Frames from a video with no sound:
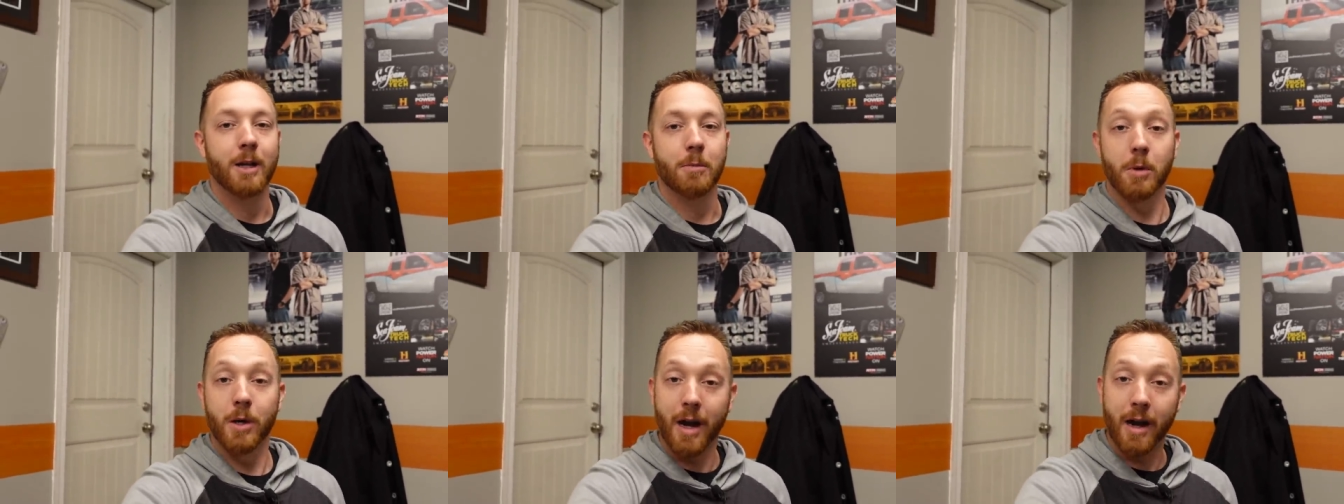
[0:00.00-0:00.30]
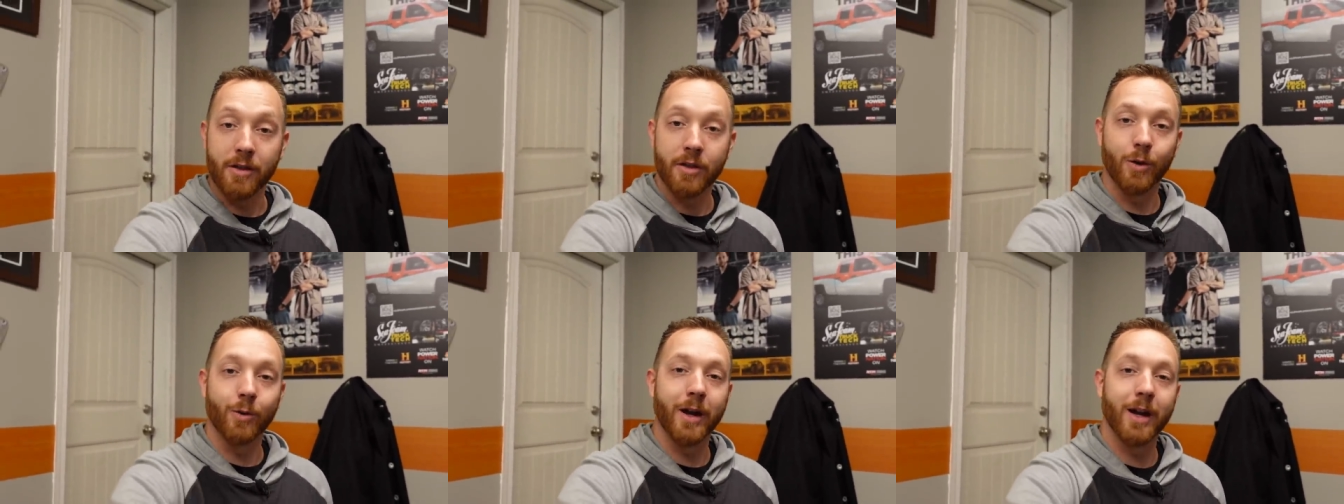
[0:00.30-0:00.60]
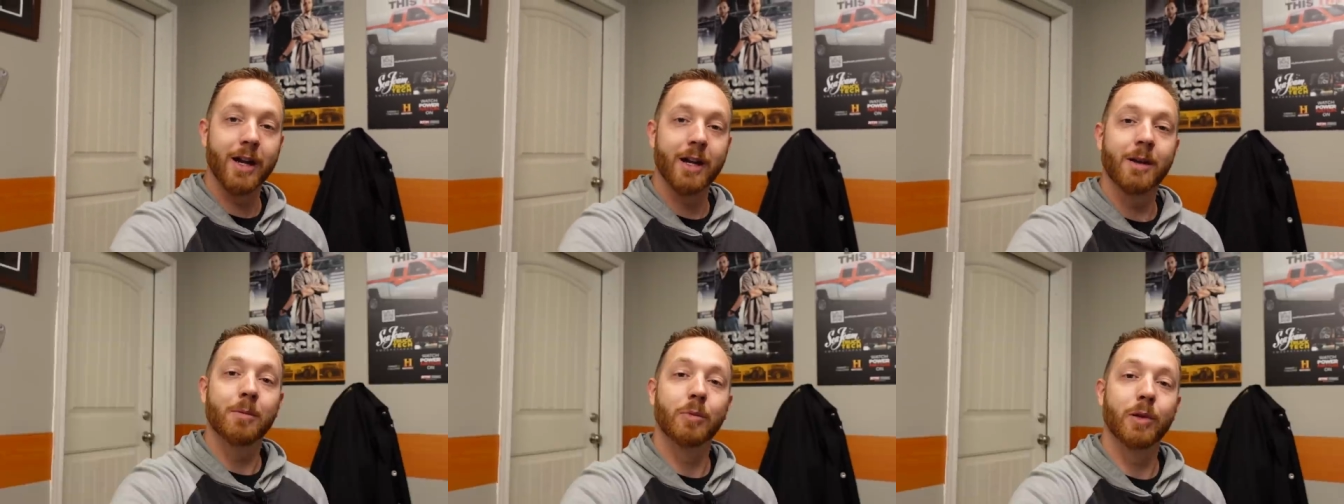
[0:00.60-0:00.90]
But either
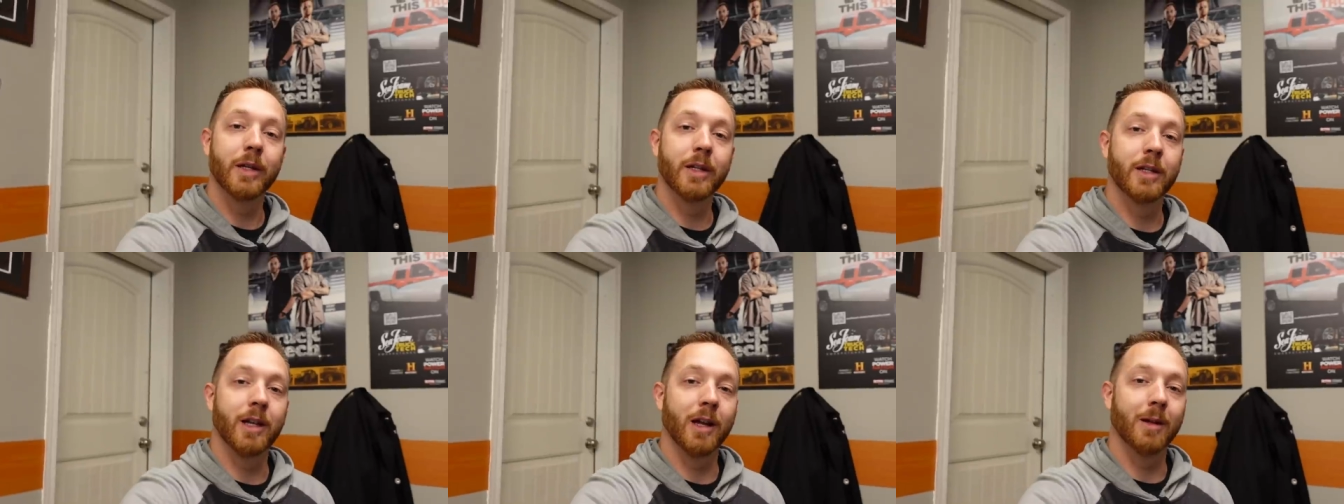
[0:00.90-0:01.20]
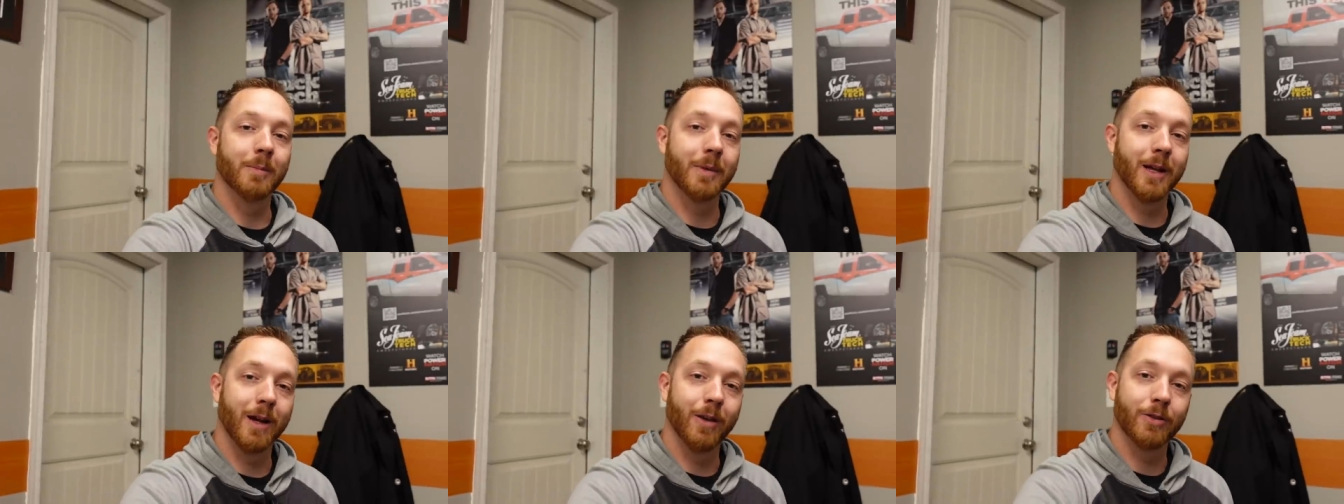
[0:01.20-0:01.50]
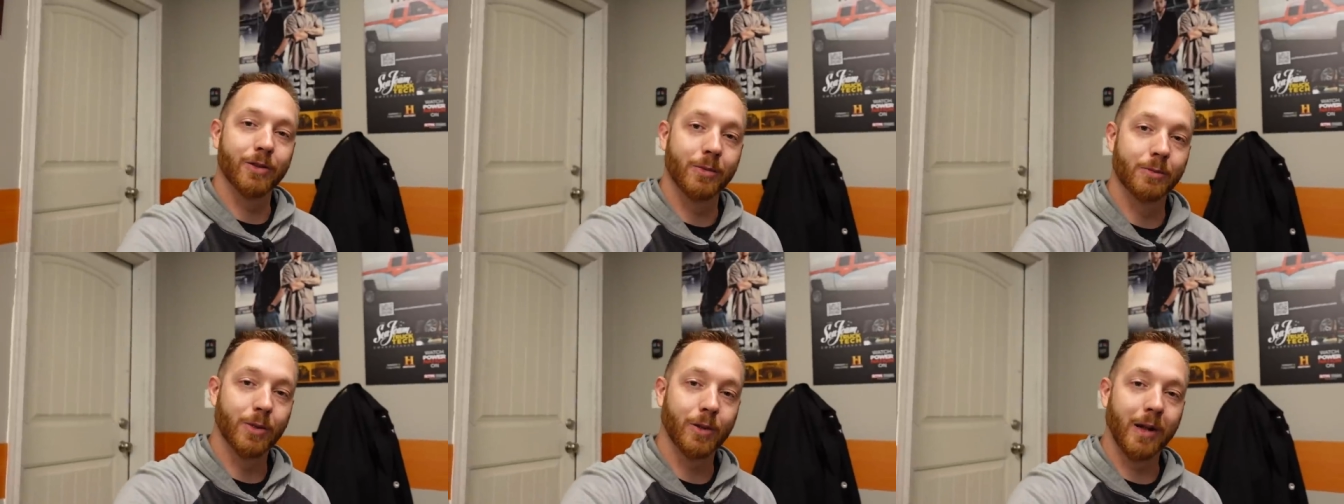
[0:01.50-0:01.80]
way, please help me out.
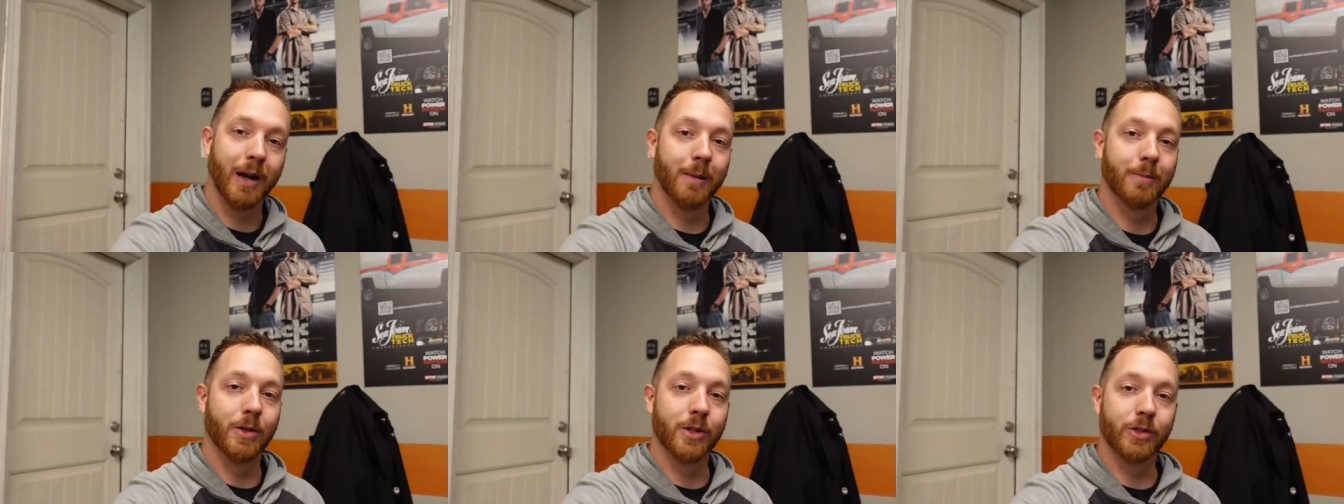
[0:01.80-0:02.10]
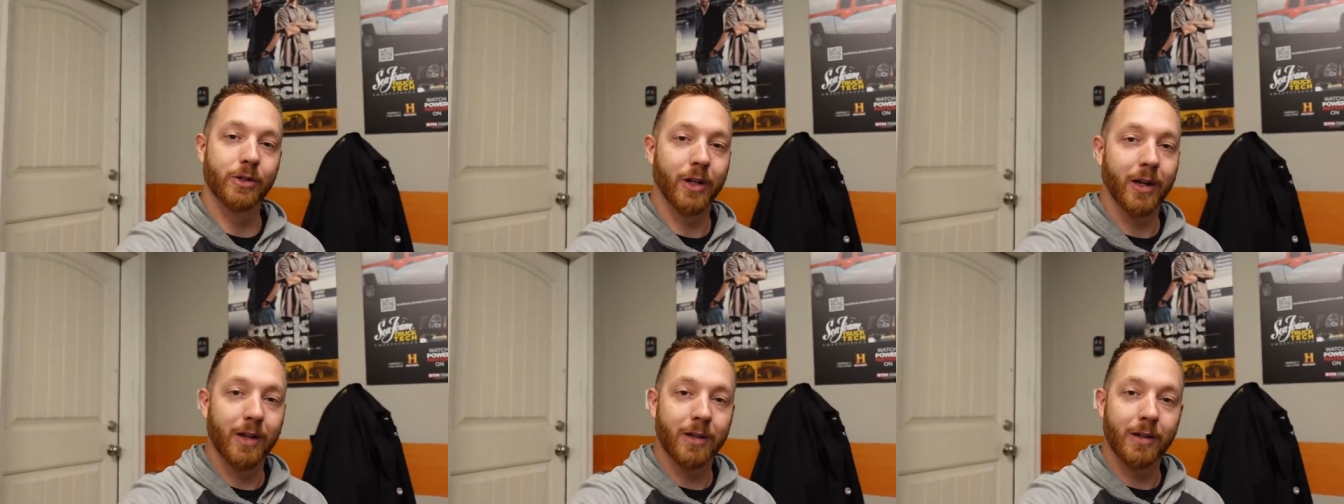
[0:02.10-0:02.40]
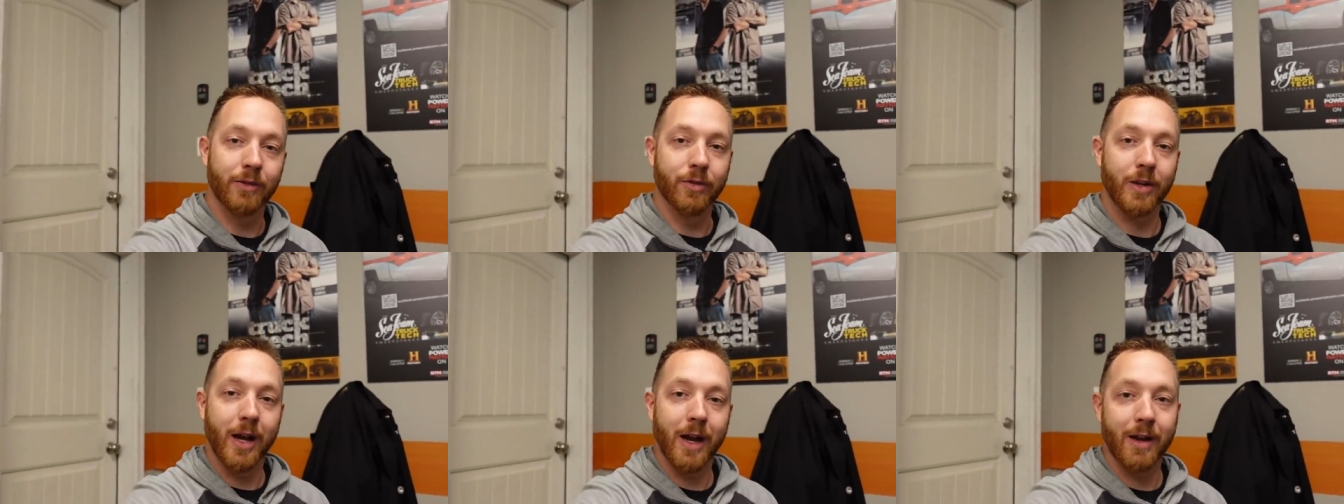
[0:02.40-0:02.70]
Subscribe to the channel
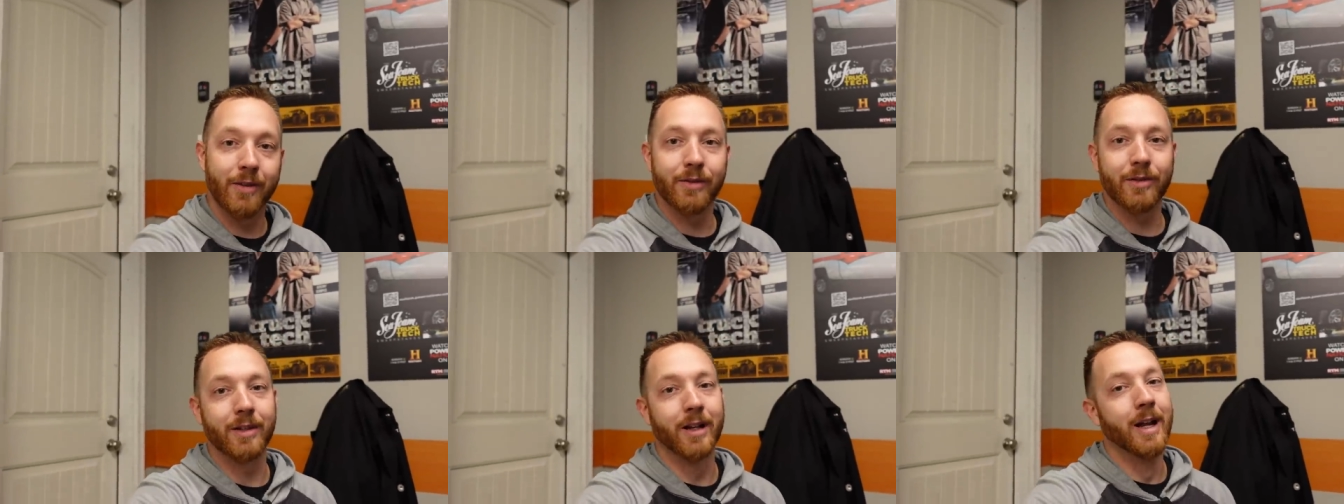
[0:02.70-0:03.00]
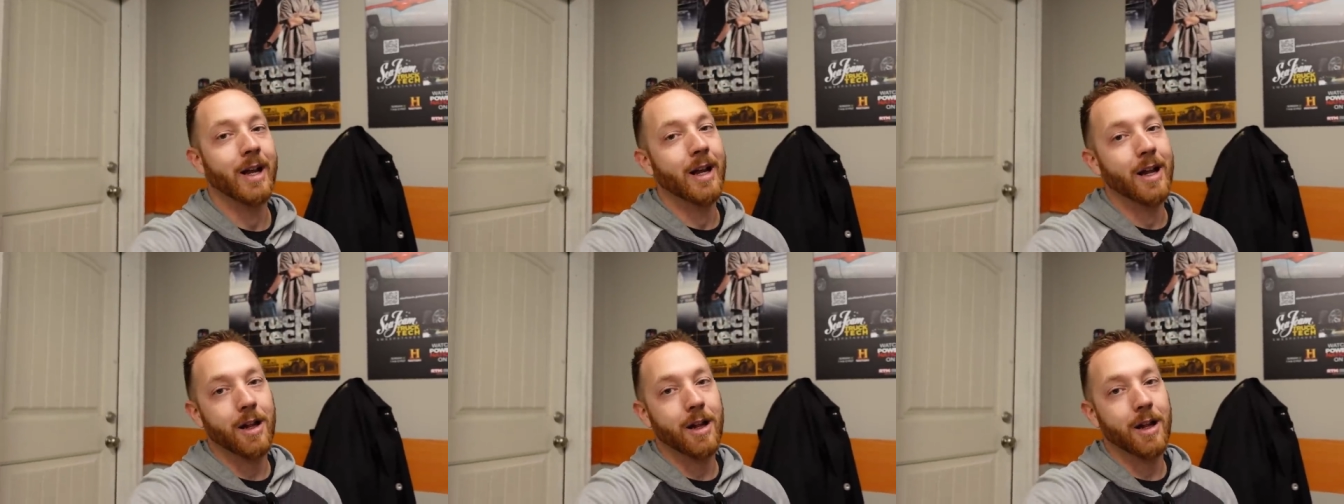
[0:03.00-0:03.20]
if you haven't.